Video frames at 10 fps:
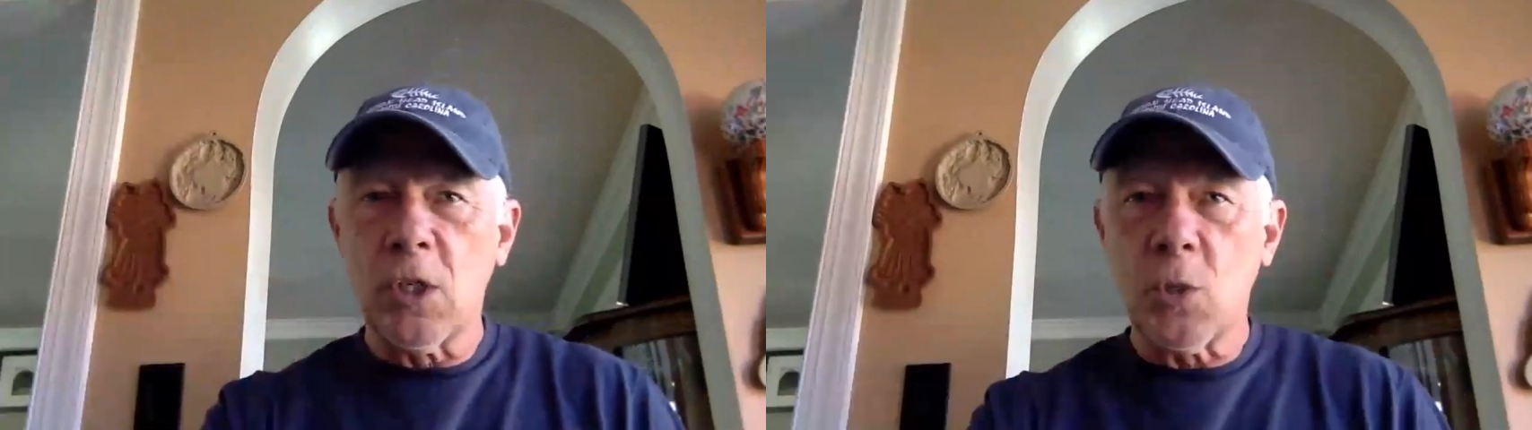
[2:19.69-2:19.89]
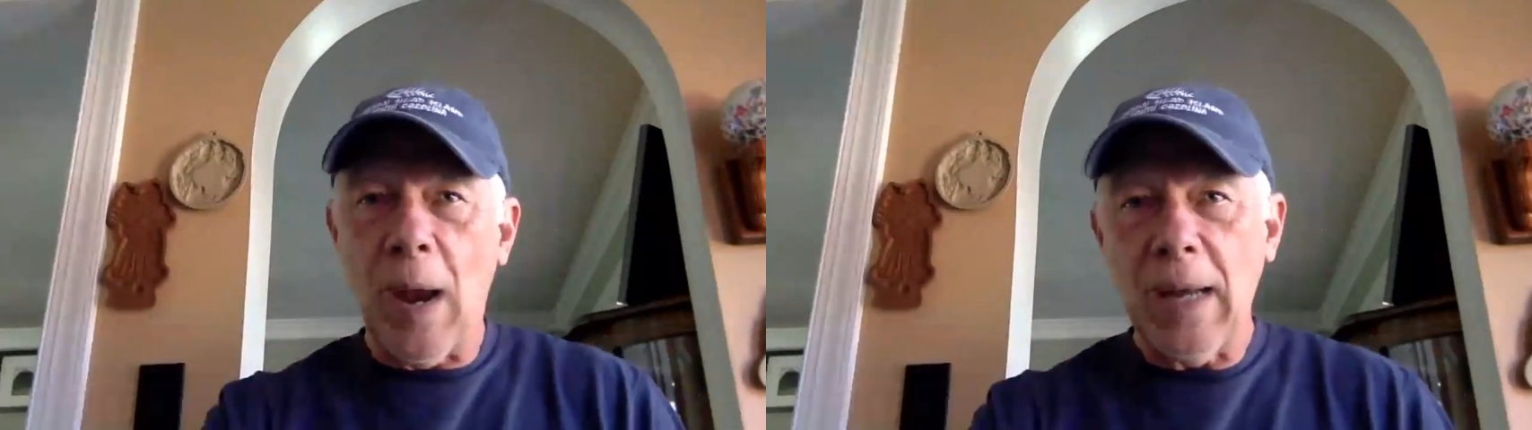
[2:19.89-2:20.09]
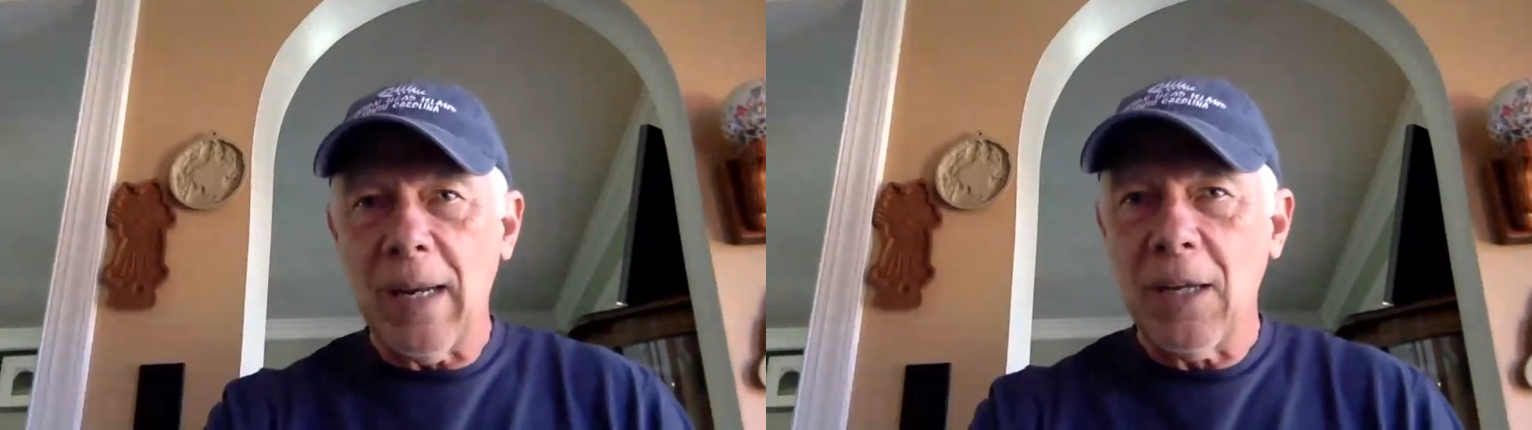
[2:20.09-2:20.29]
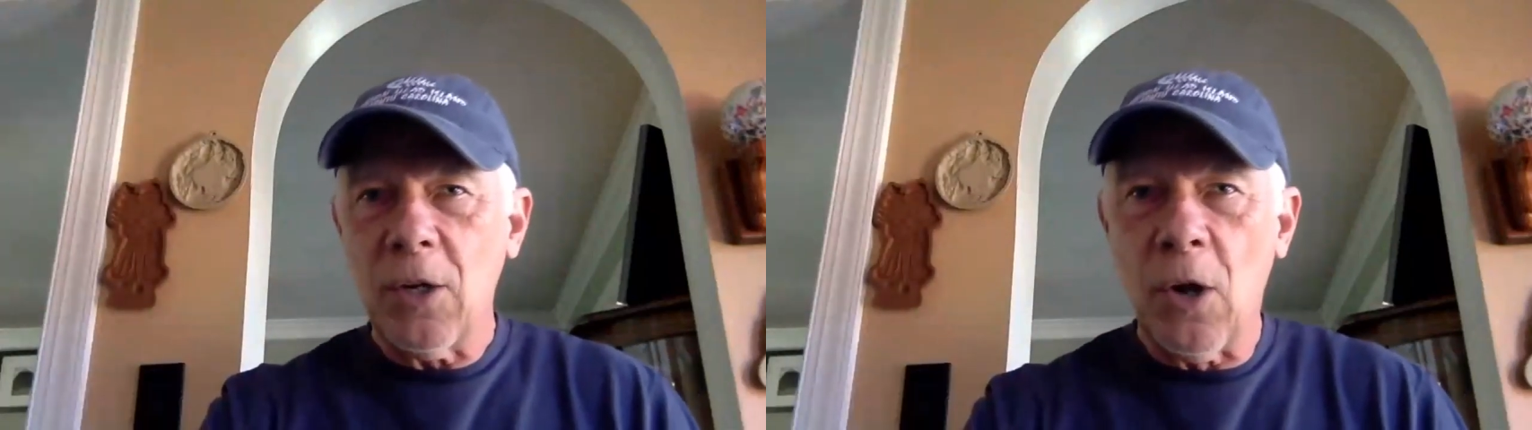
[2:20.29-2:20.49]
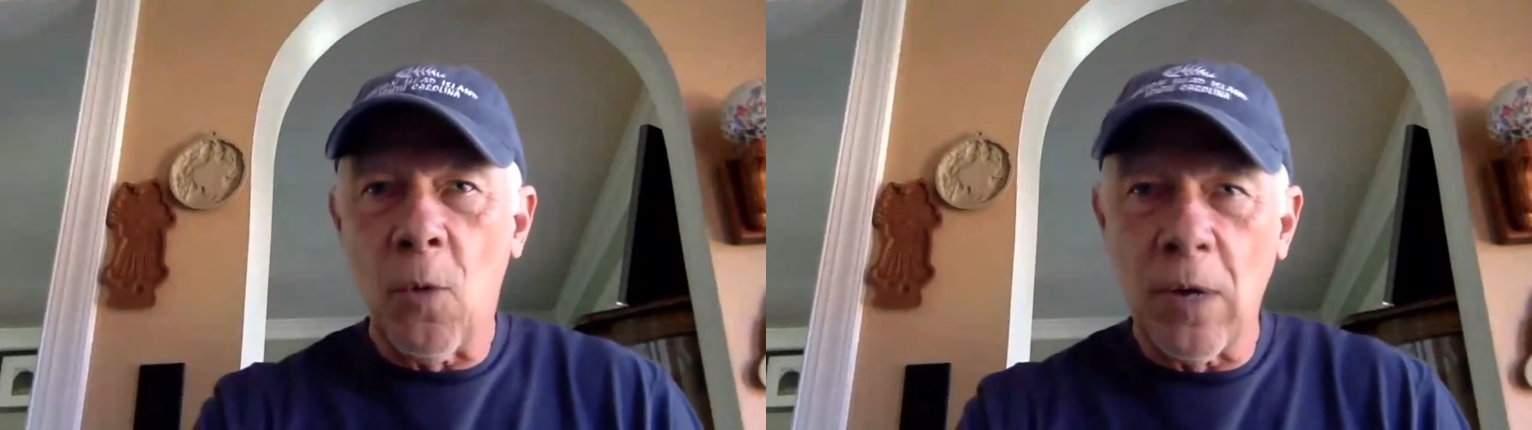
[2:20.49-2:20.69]
to sweat,
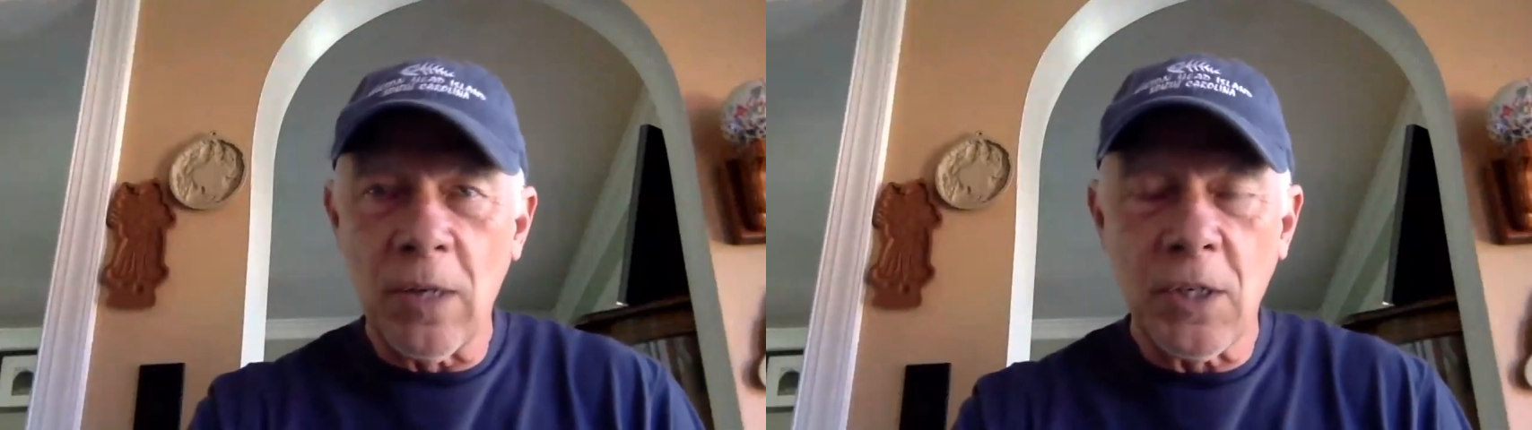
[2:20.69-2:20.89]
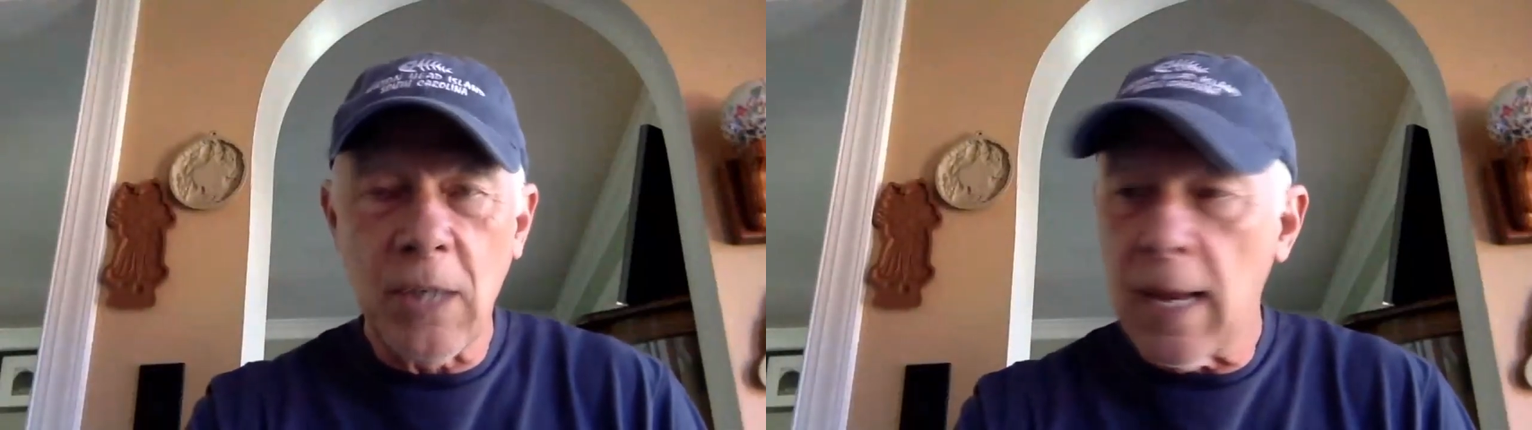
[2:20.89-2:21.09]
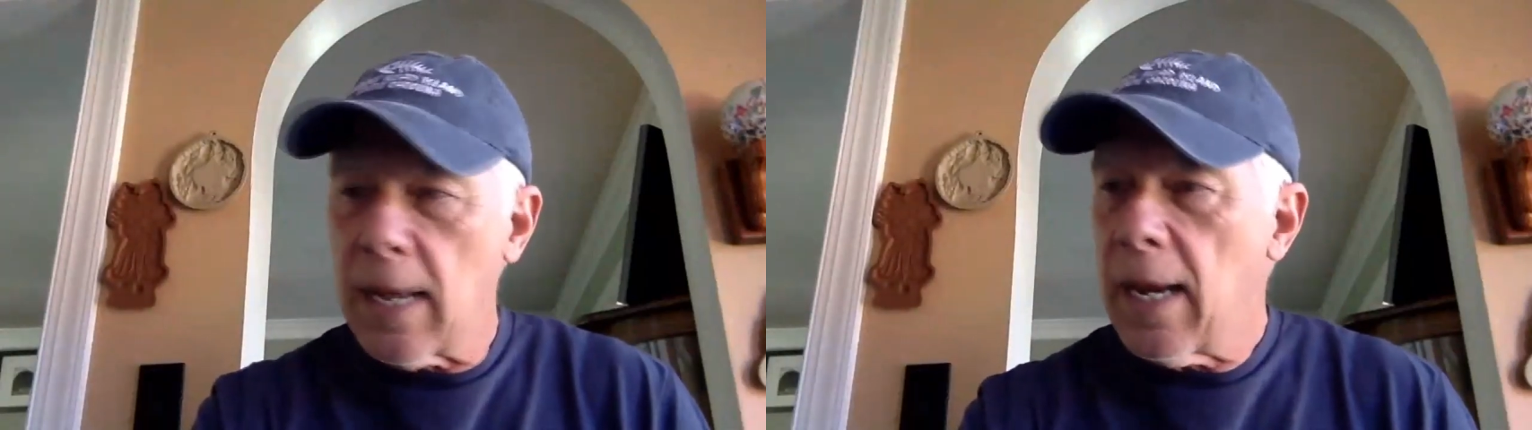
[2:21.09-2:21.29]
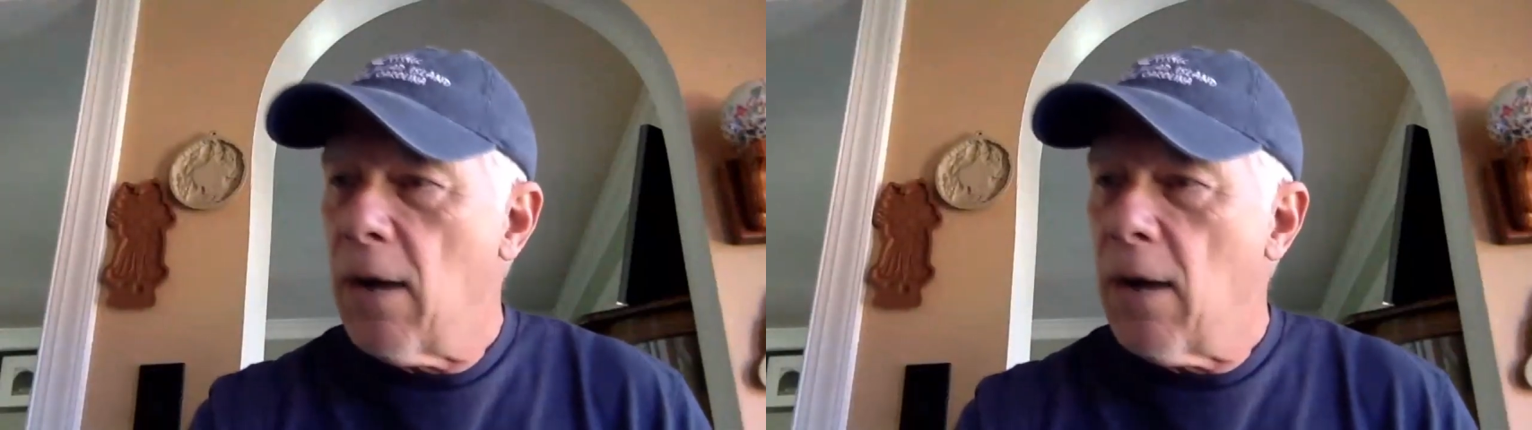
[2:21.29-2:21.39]
you don't want to stink.